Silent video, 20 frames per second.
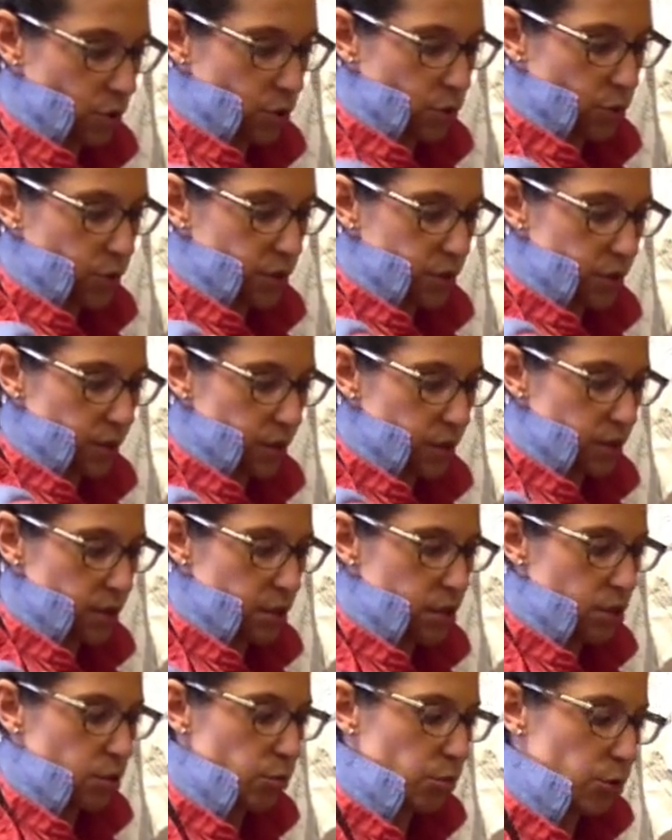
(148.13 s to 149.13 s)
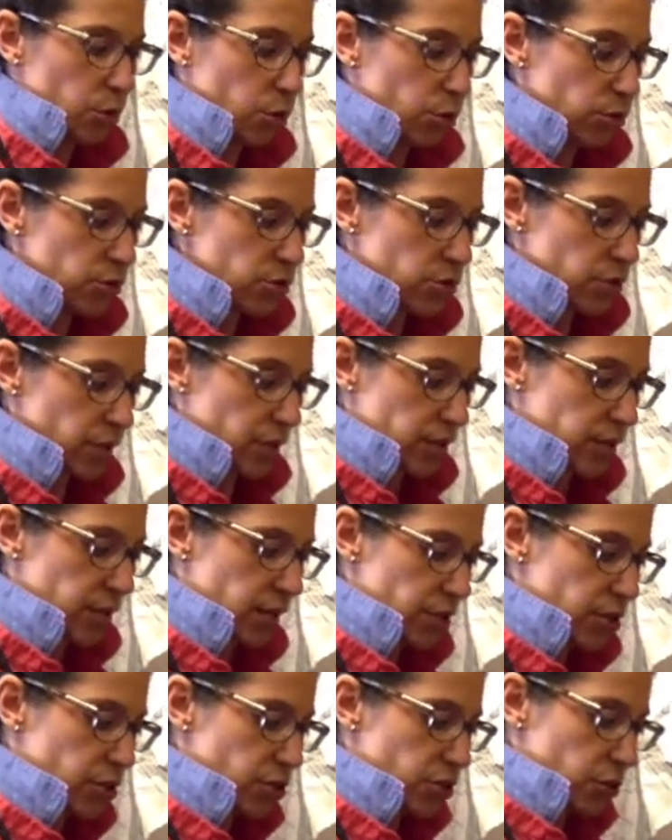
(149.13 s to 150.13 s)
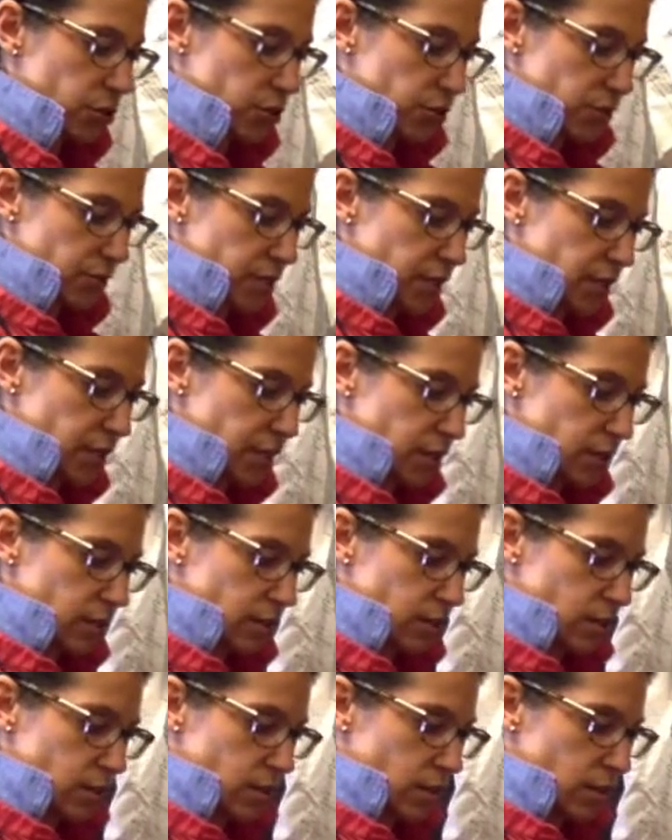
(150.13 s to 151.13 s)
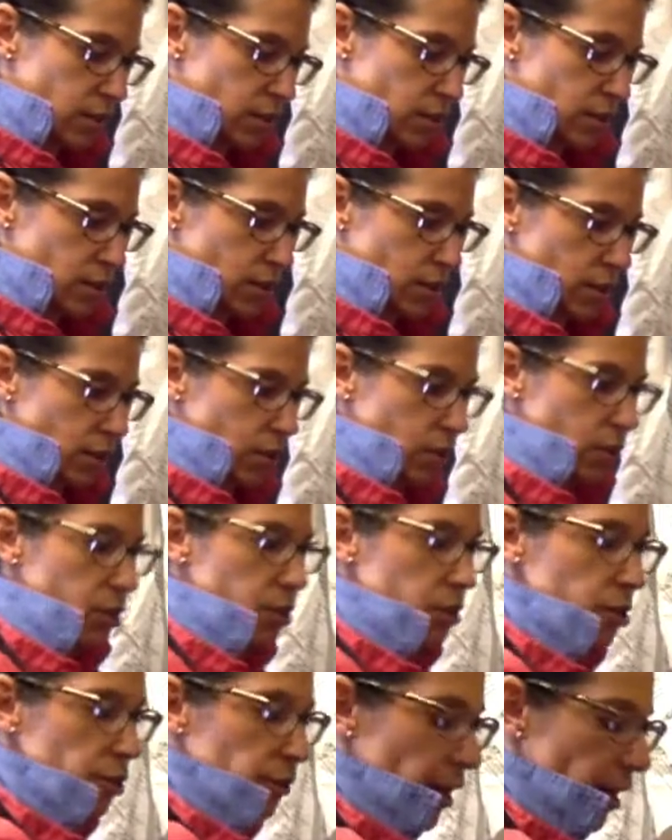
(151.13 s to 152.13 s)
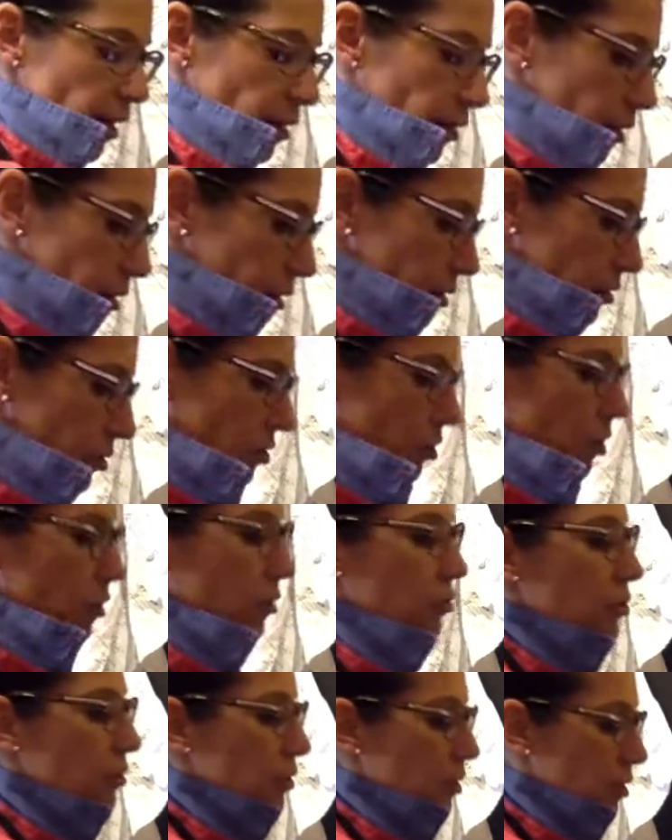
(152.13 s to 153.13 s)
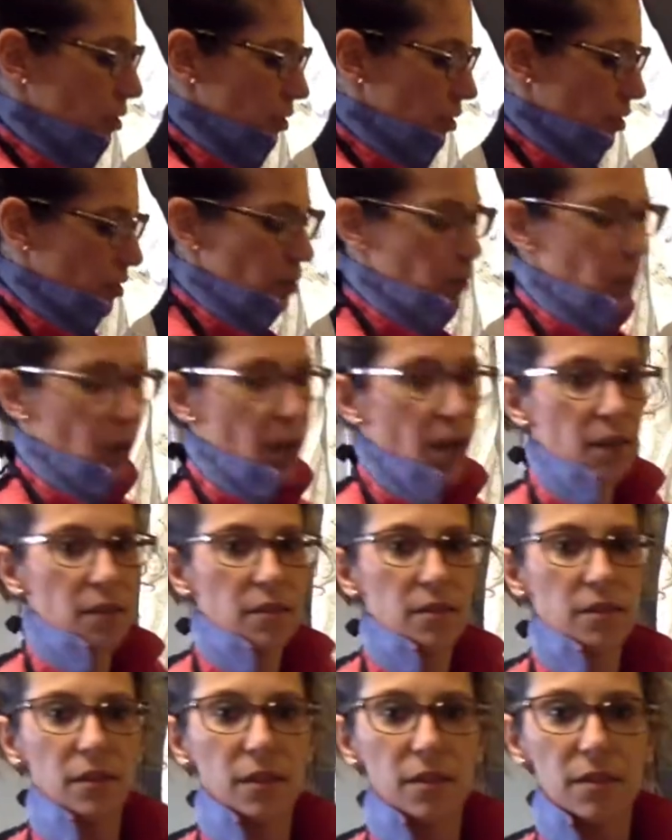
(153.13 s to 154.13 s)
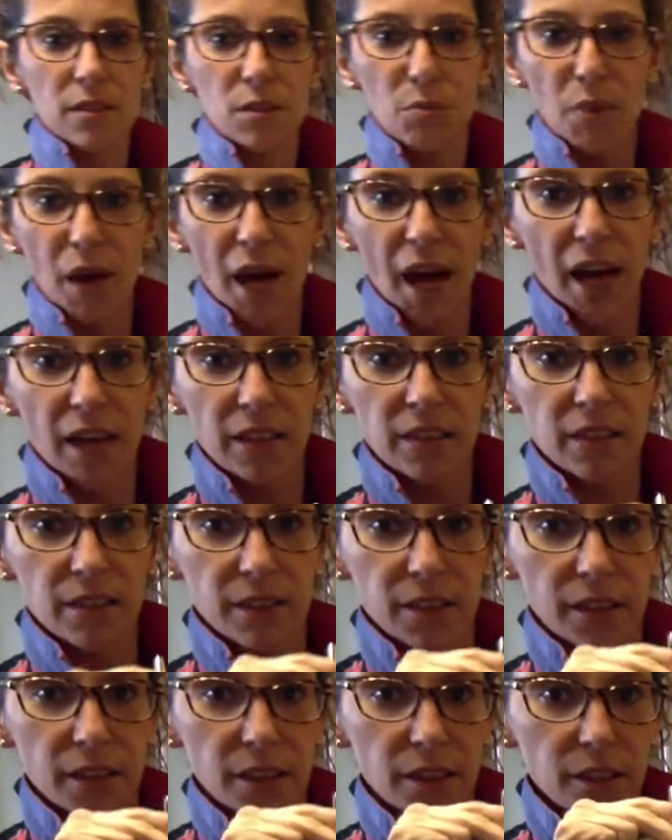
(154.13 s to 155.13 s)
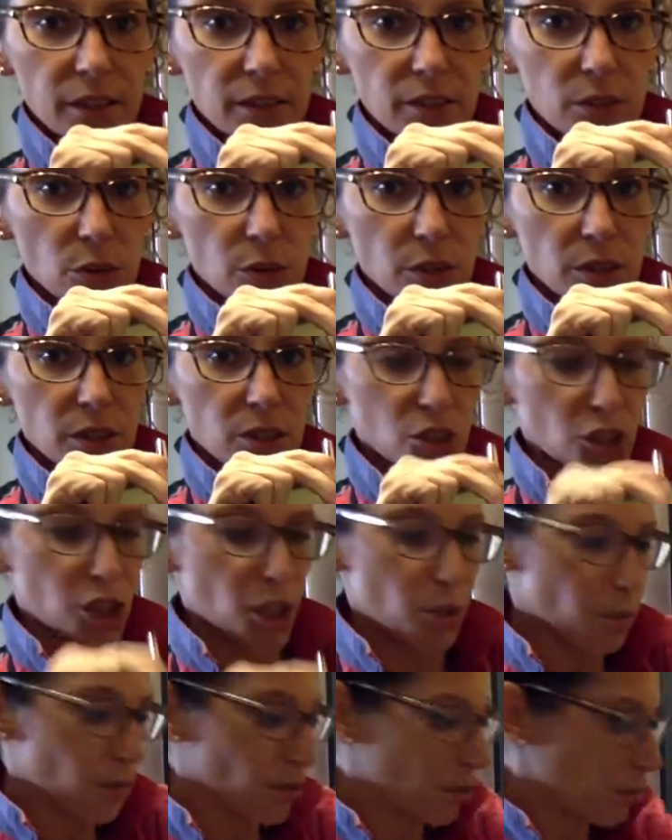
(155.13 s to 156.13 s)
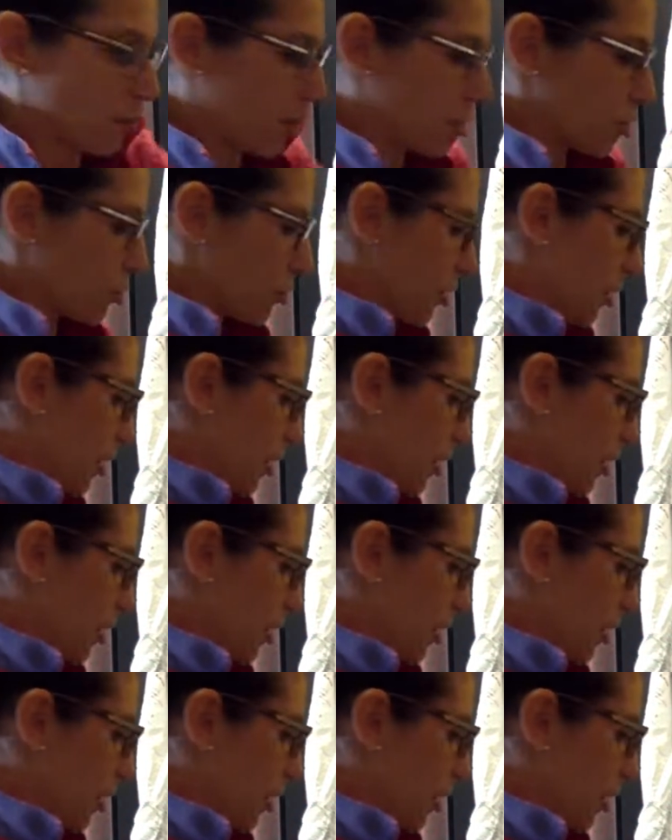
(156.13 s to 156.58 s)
once it gets into the bowl. So that's how you know you've done it correctly. So you can see that mine is nice and packed in there. It's holding the shape of the measuring